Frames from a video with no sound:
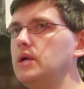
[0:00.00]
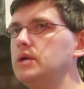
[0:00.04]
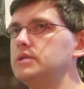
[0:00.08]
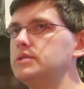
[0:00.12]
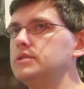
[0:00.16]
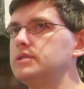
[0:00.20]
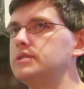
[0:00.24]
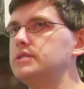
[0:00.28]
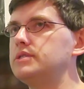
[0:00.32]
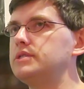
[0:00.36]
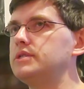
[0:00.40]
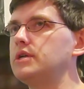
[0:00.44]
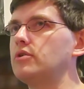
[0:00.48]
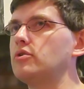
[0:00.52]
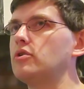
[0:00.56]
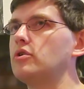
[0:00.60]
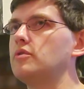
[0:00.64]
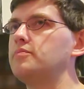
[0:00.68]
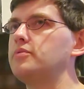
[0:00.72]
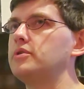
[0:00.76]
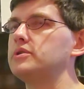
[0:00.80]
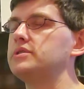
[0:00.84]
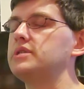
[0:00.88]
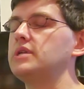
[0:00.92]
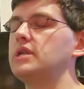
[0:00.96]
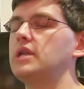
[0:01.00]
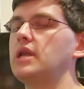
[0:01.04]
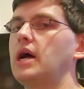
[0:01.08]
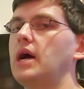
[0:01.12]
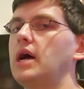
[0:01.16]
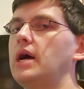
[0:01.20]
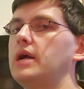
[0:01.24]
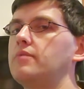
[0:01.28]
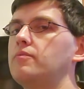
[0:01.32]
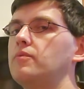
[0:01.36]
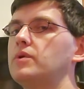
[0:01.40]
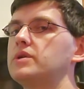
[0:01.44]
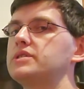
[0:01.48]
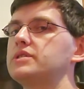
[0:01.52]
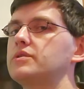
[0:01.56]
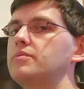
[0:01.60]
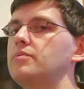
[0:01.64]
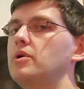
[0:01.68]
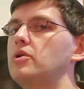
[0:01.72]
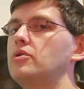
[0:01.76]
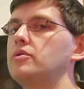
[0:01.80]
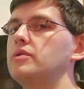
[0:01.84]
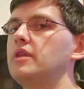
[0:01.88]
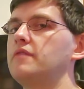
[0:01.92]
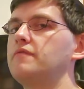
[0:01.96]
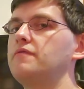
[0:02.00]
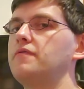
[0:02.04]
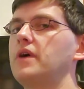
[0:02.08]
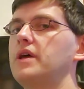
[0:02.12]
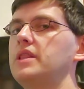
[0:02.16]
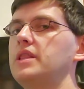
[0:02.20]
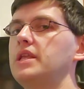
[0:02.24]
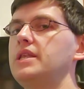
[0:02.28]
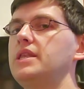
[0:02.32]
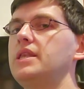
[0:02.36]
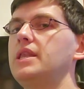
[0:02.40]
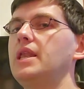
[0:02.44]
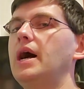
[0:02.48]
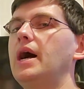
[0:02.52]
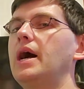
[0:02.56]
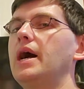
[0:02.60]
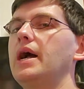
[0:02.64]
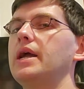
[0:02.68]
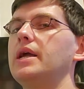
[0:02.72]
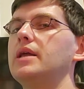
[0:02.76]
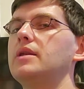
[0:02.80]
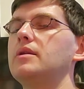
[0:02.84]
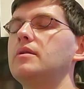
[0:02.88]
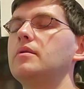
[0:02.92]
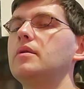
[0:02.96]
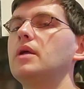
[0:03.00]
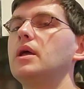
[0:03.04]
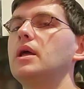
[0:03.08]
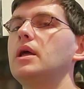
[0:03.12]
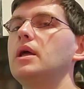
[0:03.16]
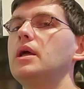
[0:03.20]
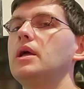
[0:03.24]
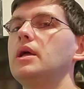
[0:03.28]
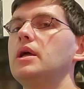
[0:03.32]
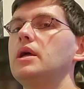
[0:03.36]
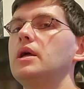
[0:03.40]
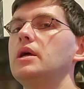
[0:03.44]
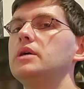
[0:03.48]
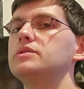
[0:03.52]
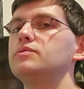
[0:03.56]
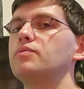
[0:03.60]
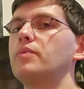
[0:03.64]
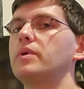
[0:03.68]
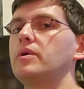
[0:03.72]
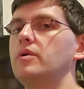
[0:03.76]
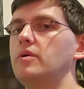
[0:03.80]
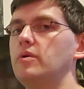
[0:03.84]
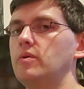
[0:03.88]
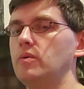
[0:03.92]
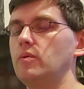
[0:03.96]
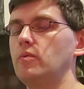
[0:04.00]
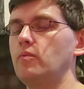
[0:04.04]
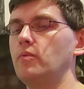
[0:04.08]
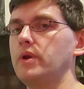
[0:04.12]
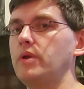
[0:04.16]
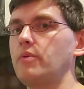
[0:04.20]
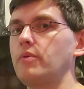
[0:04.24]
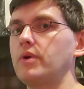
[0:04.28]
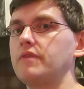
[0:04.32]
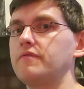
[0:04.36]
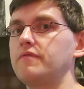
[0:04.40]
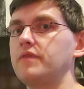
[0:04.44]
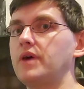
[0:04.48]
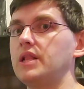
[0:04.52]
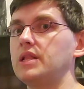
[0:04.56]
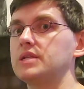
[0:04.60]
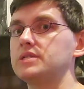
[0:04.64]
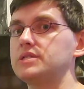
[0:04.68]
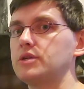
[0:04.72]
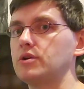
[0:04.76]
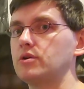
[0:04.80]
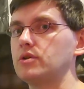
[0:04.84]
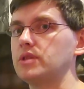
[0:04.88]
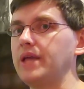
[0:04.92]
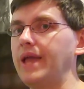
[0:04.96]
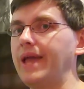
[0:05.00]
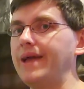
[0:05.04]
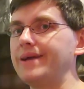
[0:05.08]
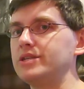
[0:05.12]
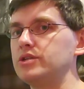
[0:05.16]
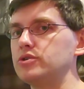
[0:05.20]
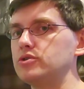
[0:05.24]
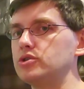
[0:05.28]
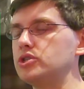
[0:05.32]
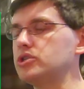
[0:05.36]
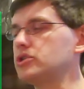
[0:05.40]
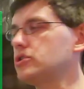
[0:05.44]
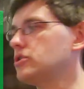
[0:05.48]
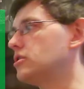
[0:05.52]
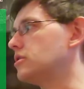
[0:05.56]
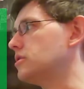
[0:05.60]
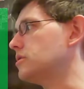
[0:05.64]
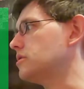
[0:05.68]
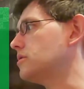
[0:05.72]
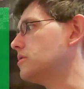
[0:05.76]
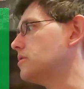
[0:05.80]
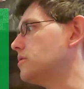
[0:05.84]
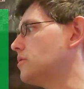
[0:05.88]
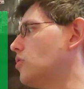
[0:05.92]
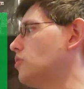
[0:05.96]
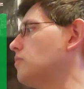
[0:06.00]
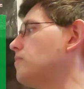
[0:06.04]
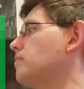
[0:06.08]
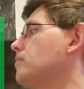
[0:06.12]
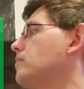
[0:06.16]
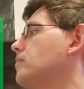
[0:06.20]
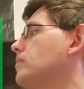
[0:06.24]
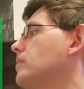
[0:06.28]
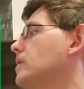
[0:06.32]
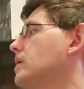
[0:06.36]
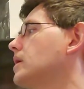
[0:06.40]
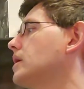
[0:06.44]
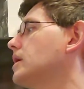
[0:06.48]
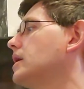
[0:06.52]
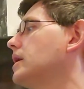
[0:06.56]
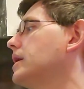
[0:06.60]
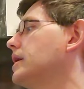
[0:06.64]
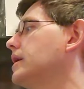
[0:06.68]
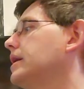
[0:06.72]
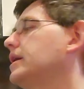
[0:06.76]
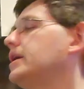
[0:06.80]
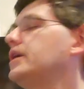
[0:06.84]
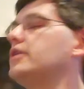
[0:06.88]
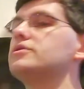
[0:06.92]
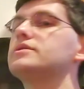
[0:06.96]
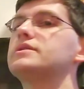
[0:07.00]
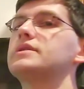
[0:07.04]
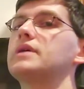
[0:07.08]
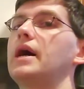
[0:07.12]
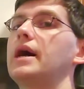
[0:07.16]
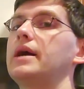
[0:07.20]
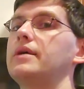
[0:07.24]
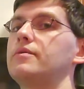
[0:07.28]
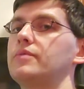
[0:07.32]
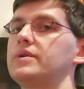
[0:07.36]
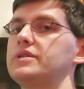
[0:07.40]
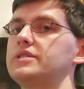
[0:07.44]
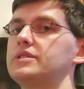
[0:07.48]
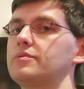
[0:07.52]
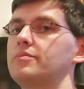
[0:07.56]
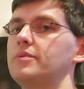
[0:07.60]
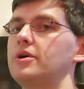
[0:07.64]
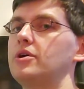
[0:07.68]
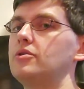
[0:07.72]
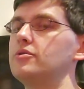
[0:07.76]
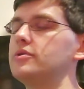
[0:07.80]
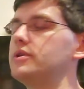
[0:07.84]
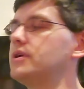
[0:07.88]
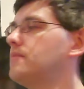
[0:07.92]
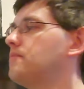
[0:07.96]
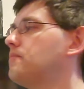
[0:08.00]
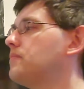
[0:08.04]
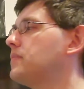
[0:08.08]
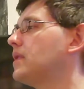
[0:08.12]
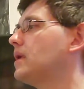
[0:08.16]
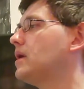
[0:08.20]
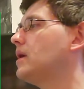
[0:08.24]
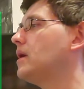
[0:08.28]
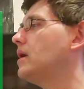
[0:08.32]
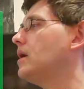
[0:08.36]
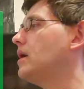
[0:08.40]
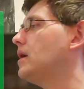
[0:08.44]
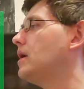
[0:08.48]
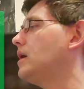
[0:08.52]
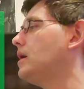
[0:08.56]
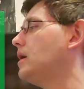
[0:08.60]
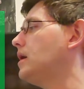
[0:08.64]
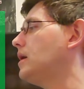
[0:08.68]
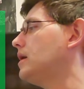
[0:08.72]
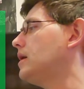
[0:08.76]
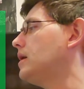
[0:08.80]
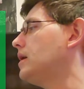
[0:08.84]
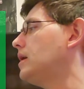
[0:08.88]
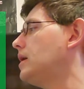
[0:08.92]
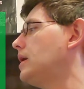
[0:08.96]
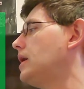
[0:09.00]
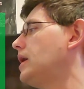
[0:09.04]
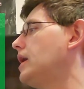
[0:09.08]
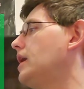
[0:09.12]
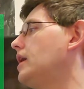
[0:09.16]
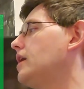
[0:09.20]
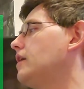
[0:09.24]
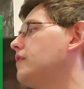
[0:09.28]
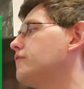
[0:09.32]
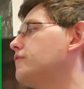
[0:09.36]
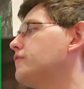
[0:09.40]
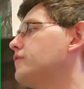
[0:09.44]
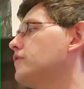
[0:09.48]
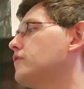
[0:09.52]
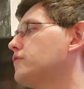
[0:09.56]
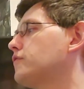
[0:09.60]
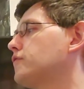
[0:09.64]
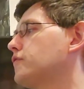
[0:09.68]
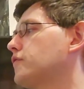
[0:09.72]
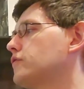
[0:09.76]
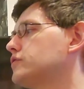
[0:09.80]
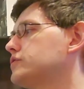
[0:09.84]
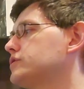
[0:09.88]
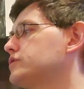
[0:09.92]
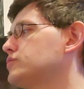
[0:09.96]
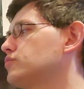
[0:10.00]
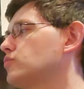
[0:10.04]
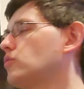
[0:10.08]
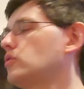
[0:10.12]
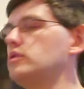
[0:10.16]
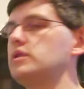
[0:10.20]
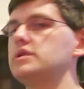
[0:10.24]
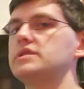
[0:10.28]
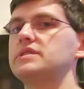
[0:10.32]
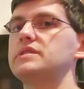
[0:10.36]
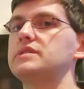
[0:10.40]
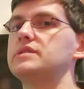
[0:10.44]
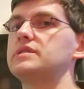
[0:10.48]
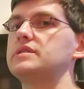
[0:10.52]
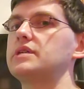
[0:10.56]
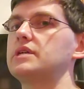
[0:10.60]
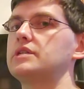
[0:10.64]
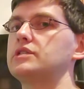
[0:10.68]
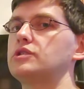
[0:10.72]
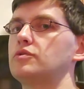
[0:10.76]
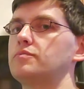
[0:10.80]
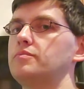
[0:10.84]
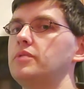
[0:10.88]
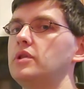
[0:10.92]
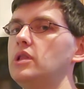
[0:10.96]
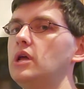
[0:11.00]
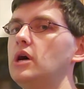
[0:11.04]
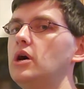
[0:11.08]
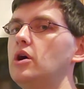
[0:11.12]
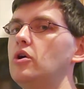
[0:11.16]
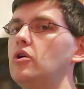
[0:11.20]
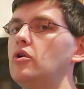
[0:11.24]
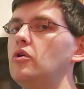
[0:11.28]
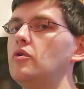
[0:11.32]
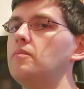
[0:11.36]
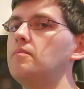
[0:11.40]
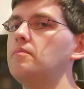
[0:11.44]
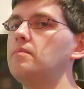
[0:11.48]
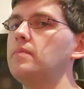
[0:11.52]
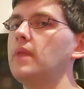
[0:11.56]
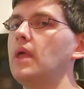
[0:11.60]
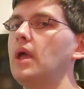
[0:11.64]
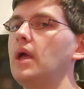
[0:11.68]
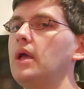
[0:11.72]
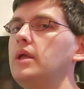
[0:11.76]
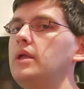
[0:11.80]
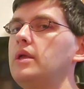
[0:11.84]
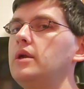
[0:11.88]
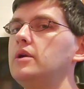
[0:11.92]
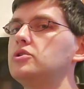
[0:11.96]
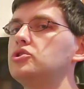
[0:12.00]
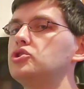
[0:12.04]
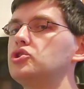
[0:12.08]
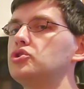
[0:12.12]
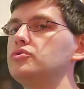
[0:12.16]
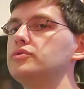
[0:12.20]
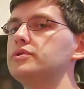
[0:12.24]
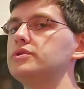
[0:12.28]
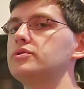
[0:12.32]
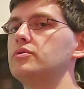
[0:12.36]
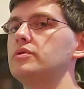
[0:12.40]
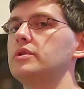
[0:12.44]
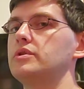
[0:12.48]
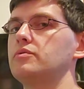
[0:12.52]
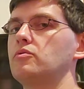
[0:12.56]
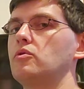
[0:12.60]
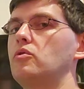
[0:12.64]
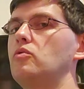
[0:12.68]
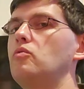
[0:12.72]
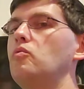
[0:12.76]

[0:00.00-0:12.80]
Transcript: 0 puts you into high-risk mode, and then finally 9 is when you want to voluntarily end your turn. Oh, here's high-risk mode. If your first roll is a 6 or below, you can choose to only roll